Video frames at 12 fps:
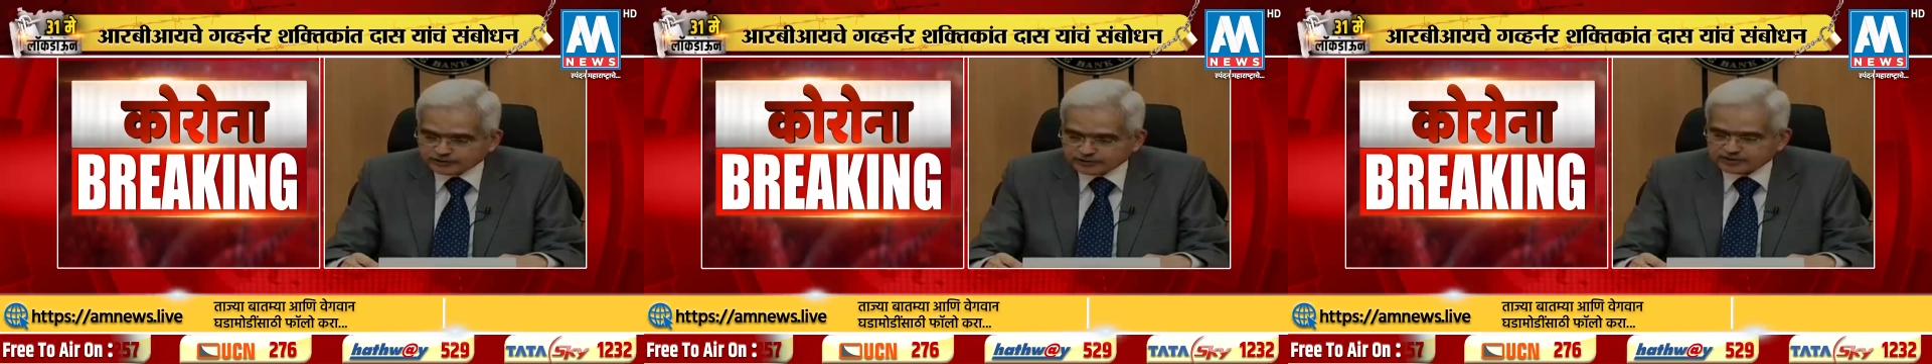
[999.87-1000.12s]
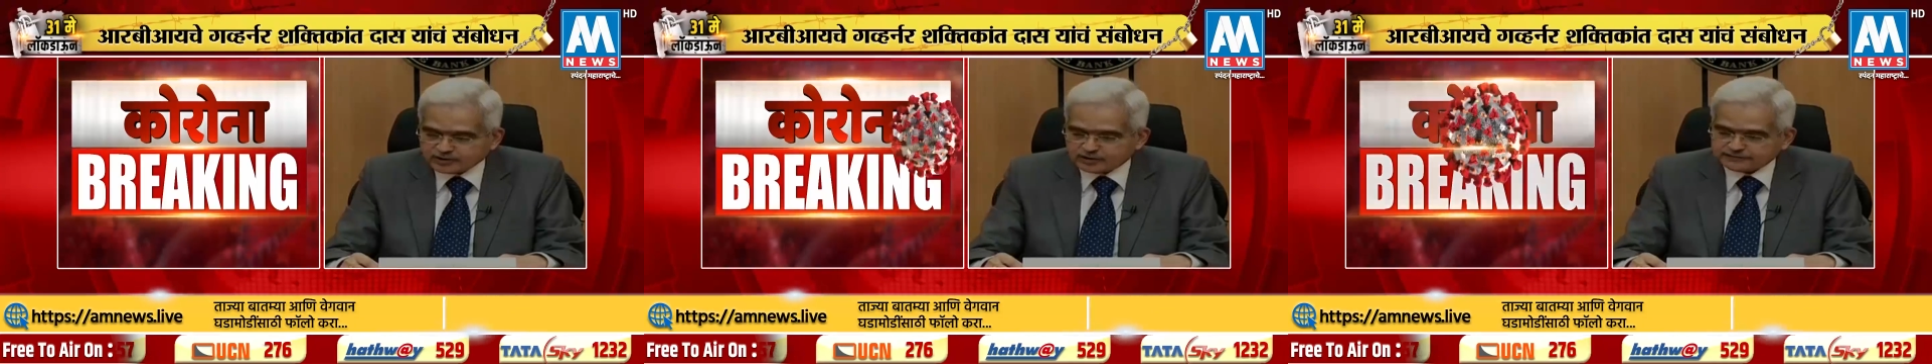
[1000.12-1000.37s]

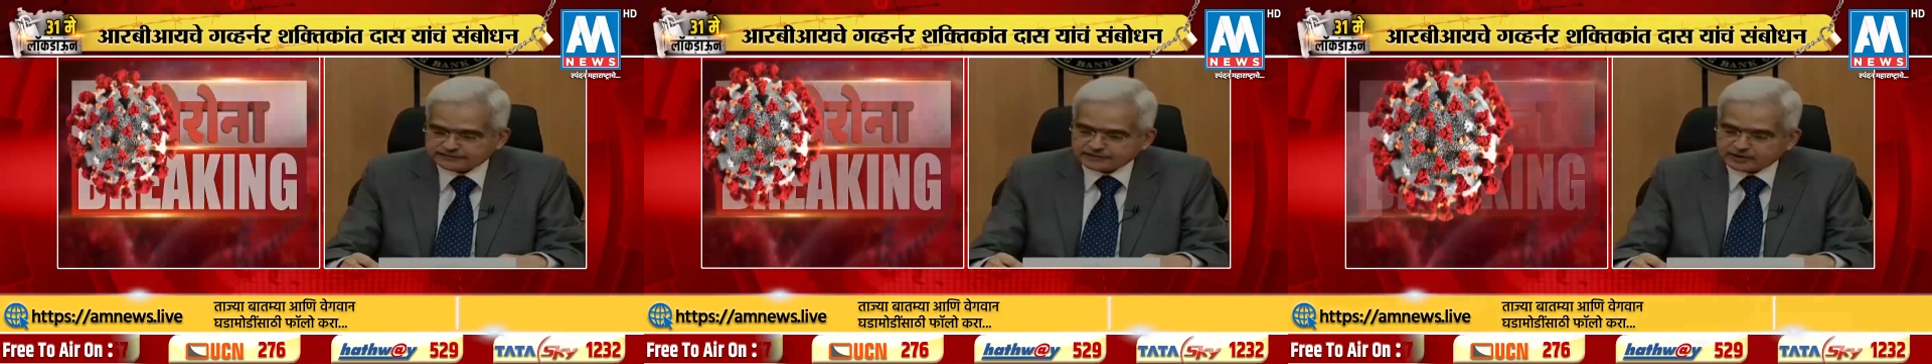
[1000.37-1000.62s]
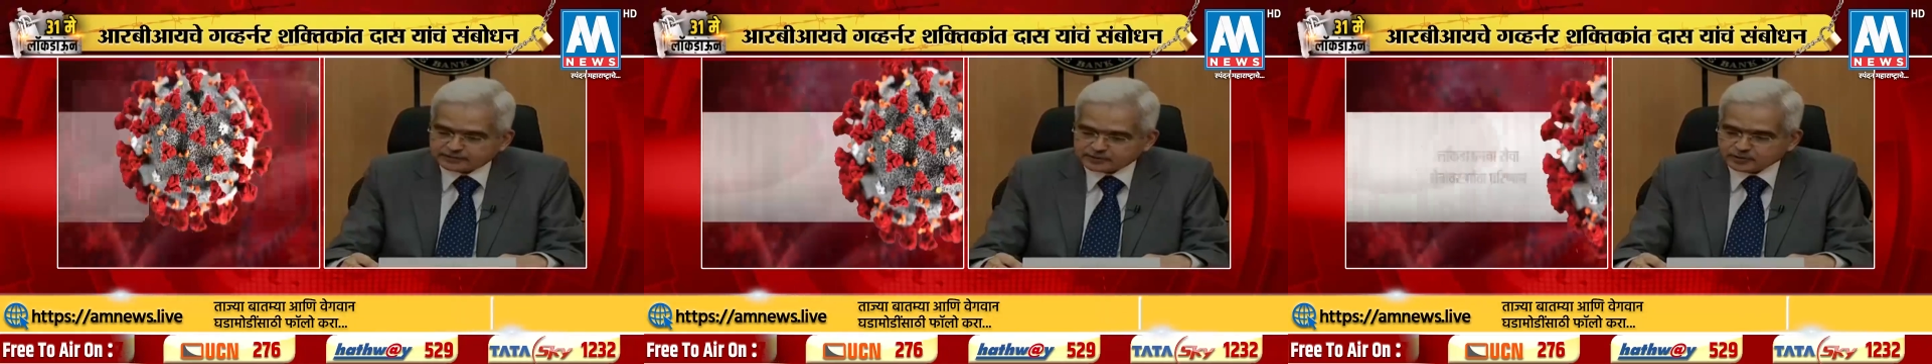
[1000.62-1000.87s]
cover
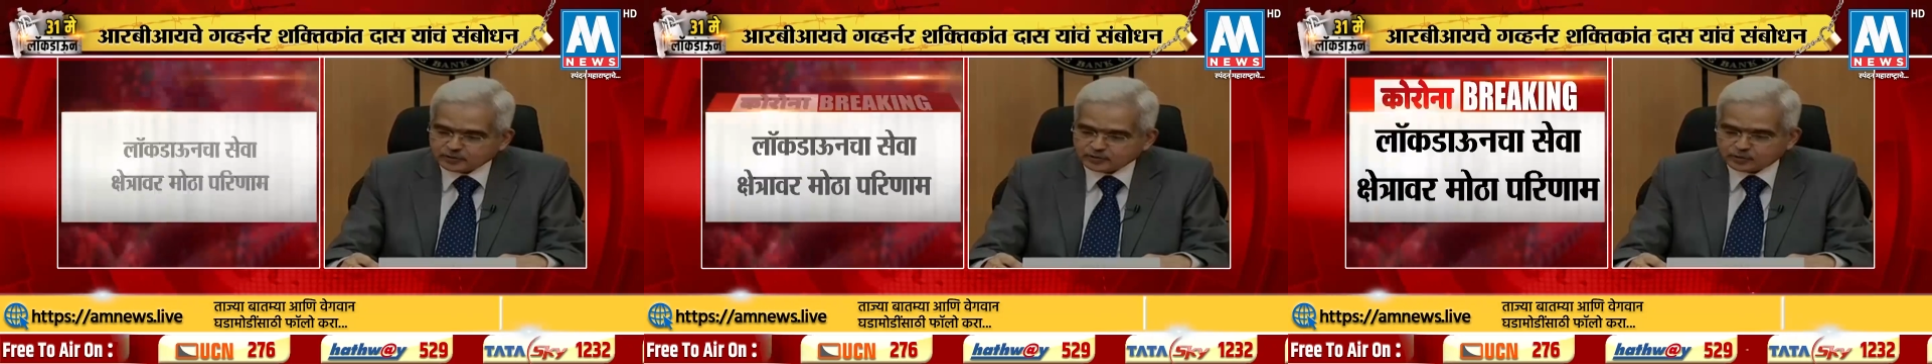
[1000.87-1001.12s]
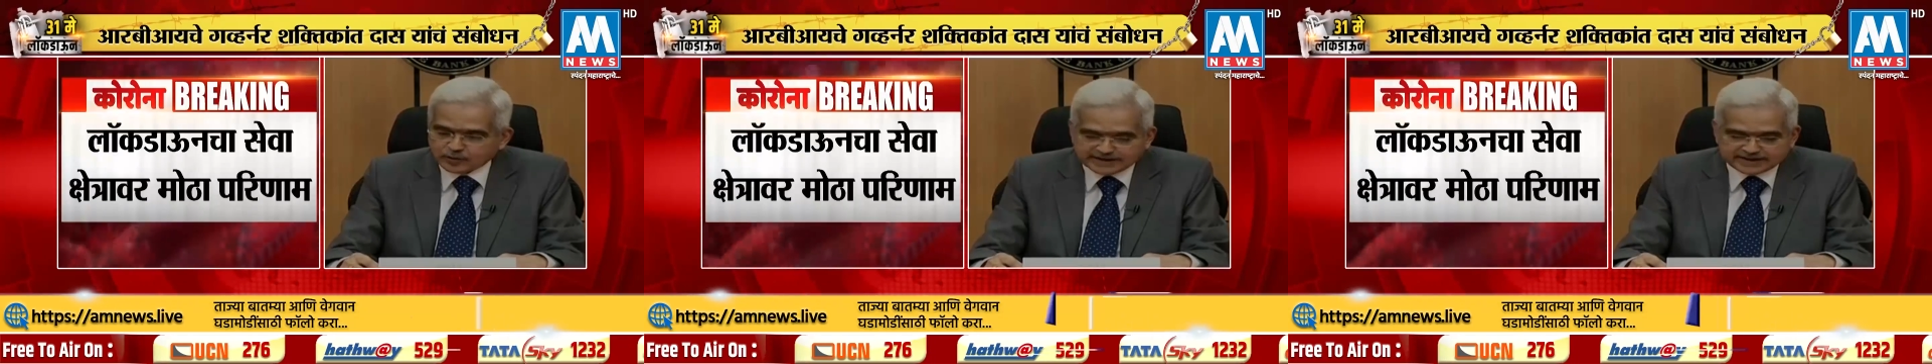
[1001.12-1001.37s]
of up to
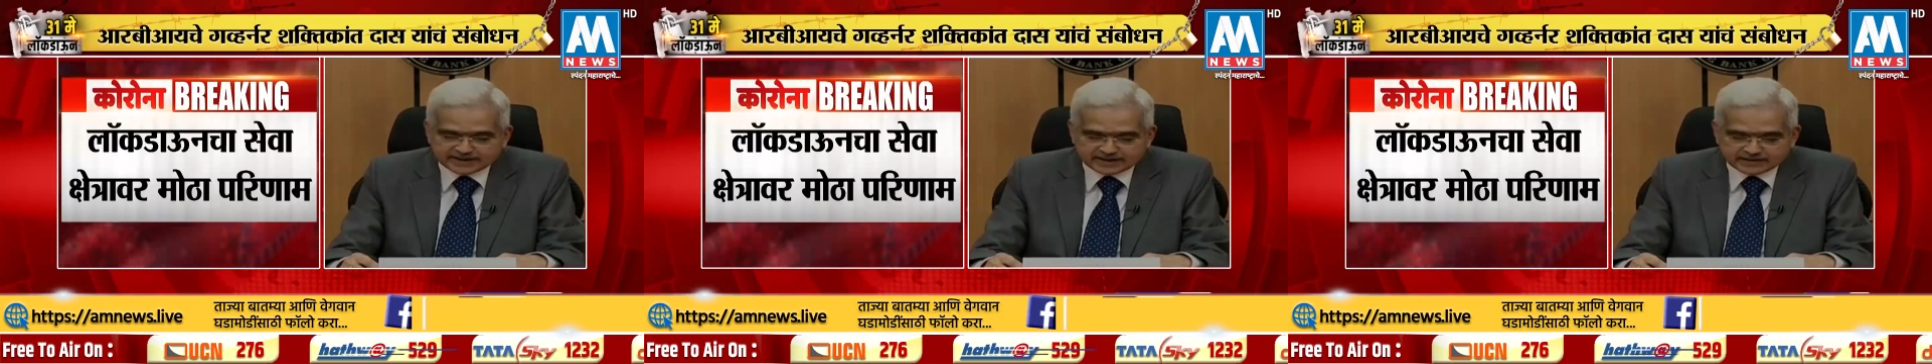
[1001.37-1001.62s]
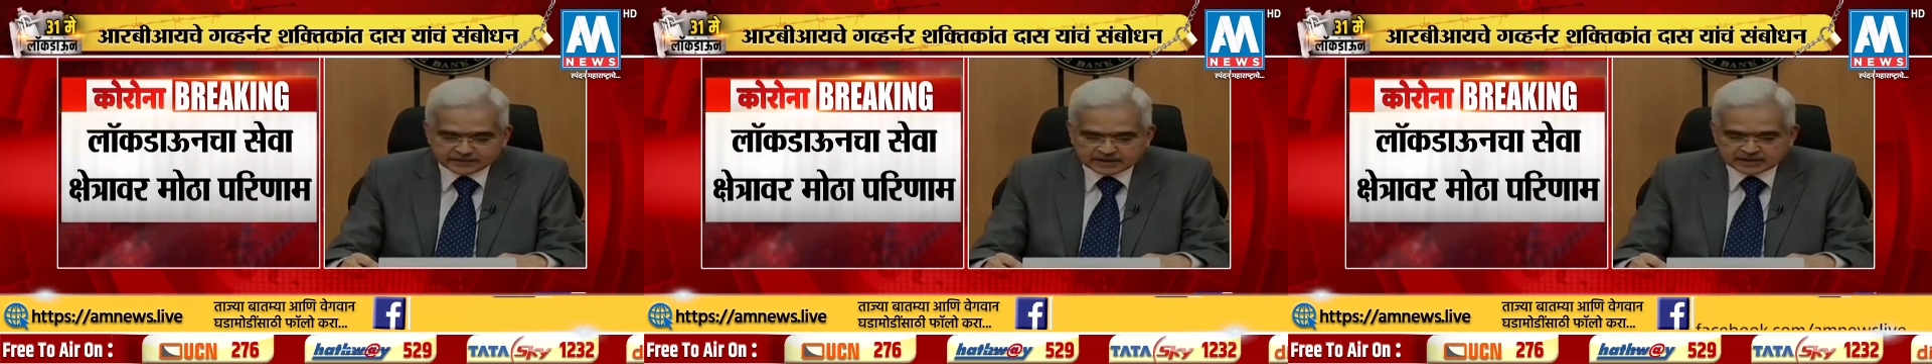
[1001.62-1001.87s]
1 year,